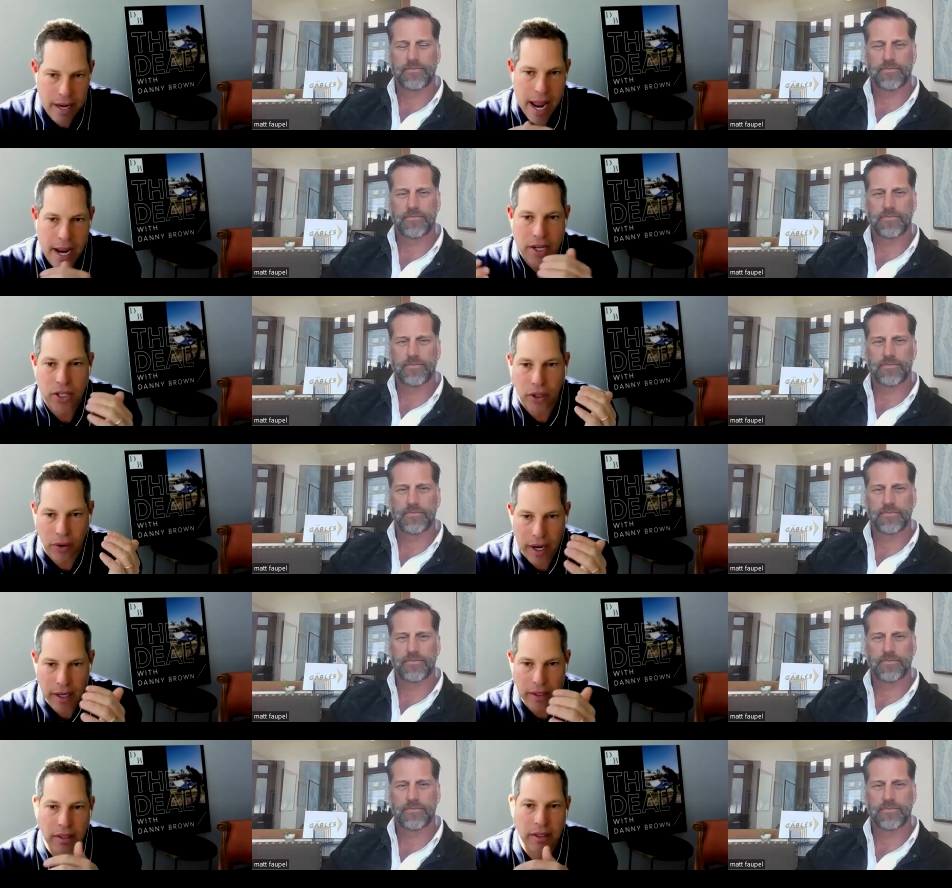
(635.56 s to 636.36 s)

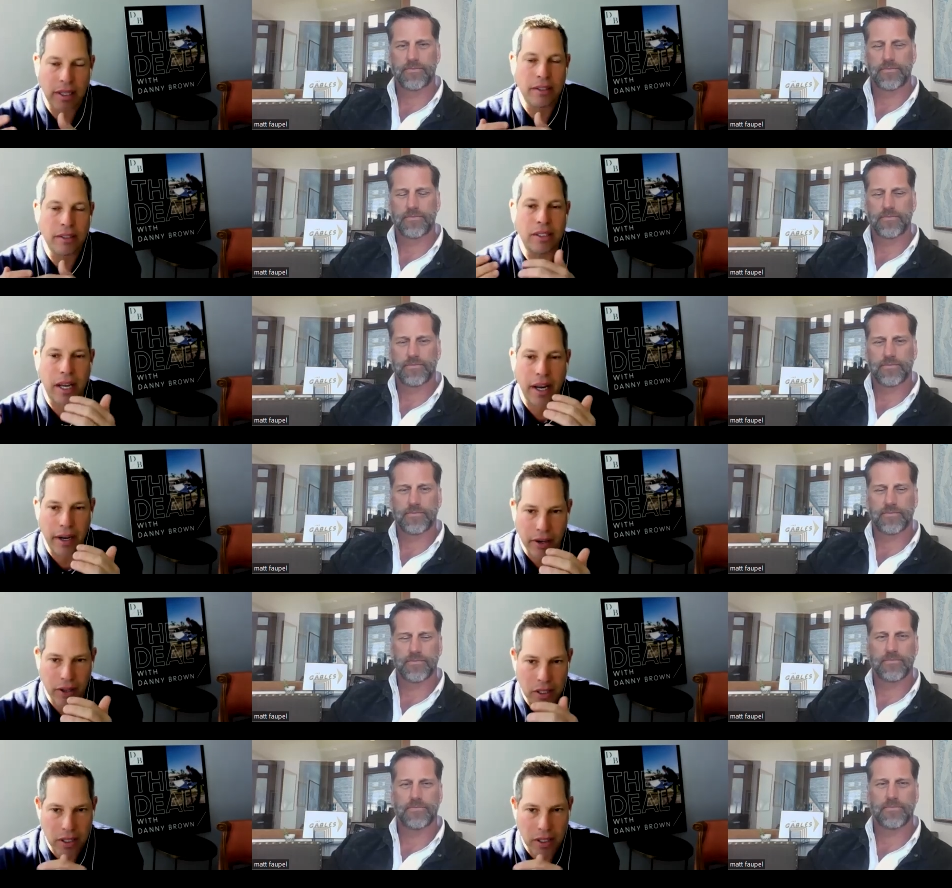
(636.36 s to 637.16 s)
Speaker 1: naturists and
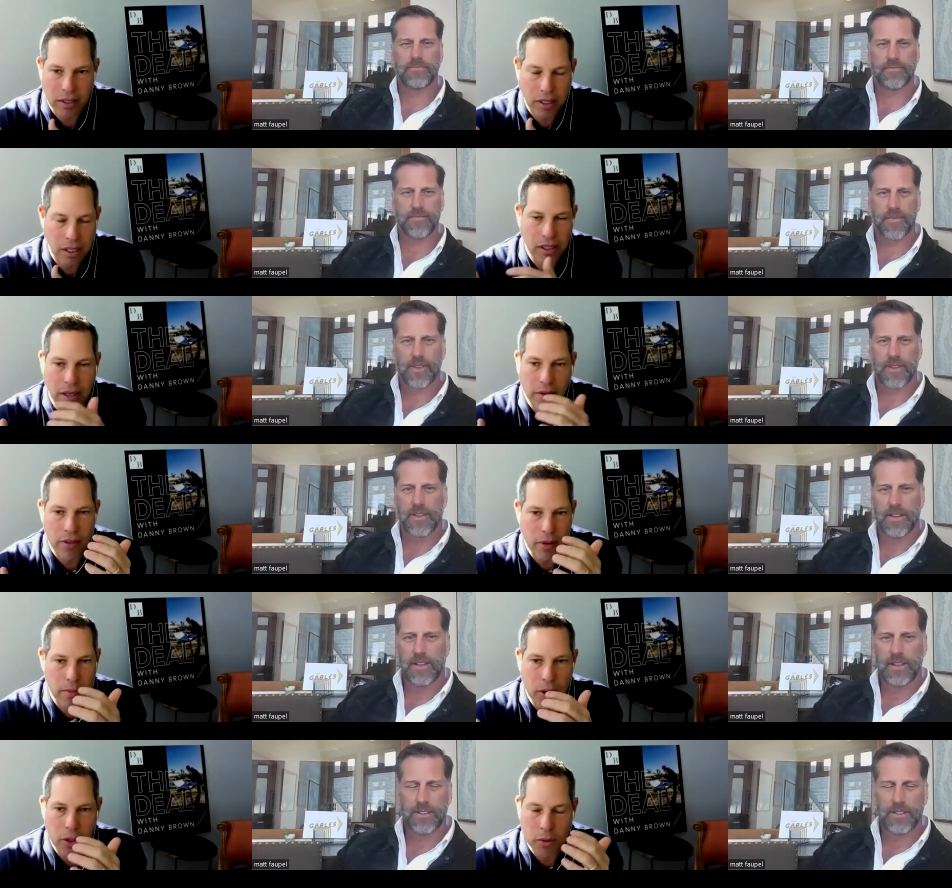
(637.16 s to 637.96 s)
skiers because it's some of the
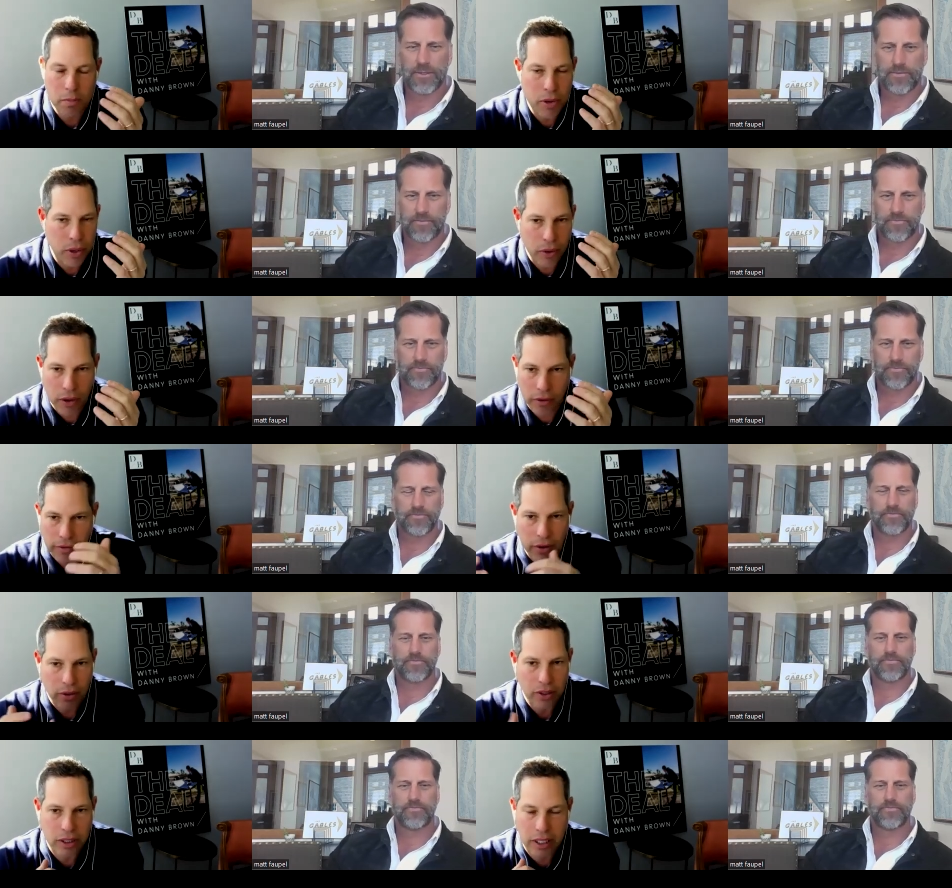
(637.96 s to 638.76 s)
most
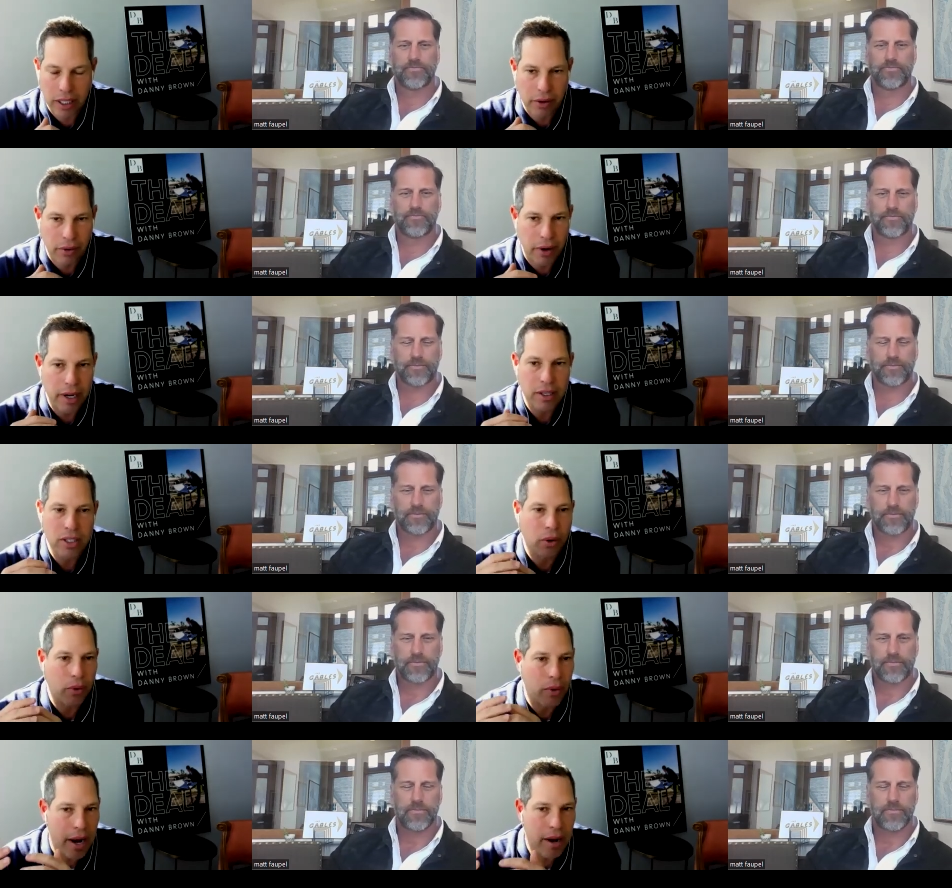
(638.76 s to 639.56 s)
beautiful scenery and
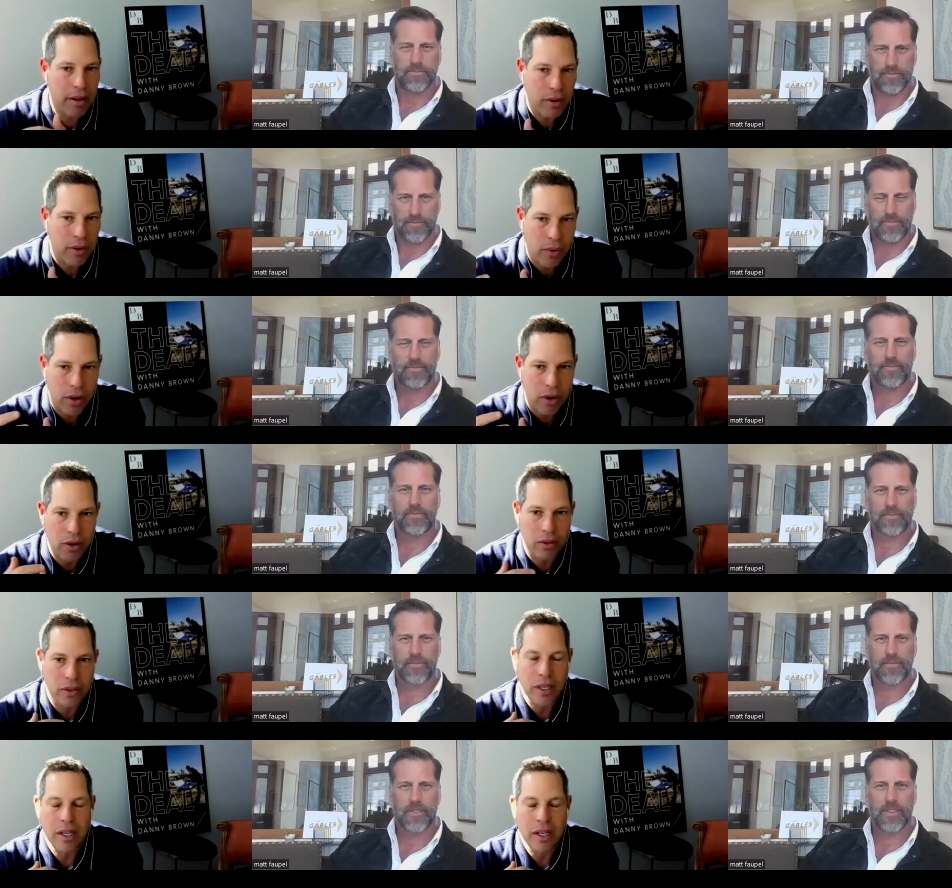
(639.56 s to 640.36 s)
terrain in the world.